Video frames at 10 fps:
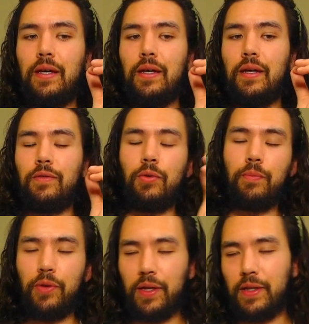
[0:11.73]
if you
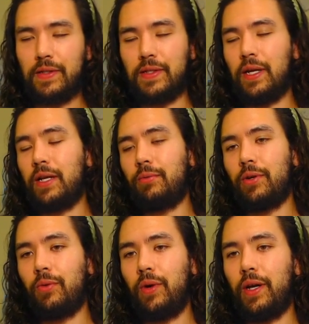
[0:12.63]
want to play this in any
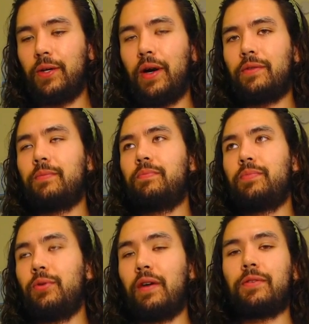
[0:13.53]
real way, you have
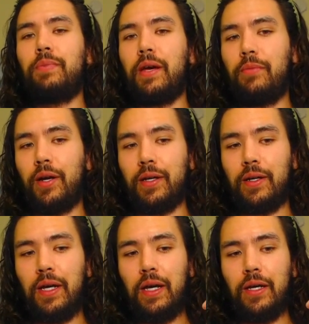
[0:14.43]
to pay
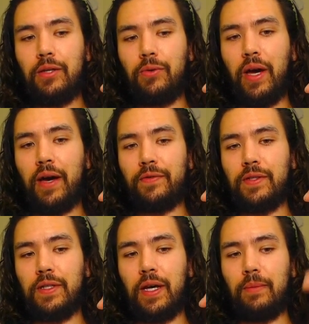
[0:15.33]
money. You have
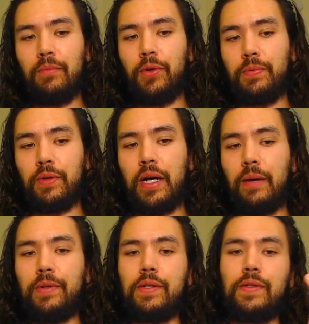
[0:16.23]
to get multiple
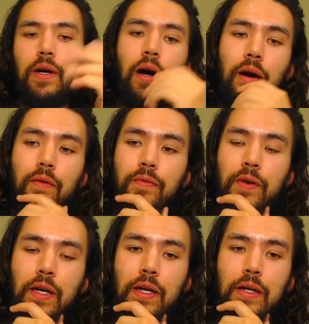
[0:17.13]
copies of
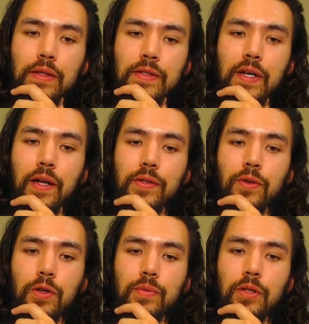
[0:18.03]
the Silent
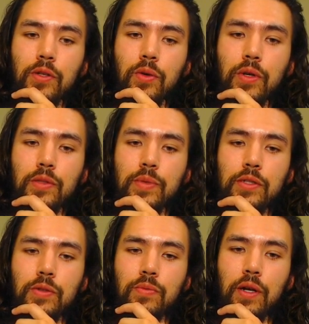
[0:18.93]
Swordsman. You don't want it to be
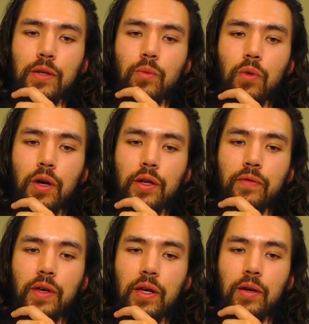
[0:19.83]
just running one
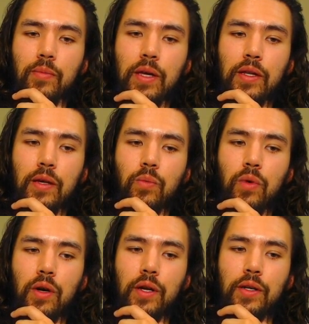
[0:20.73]
of him and then
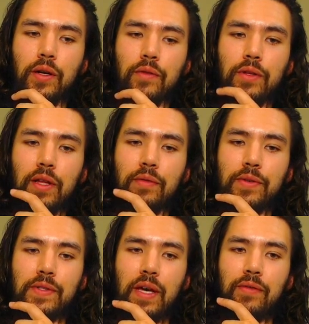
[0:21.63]
one of the level
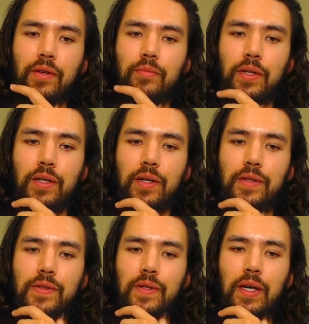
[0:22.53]
7, because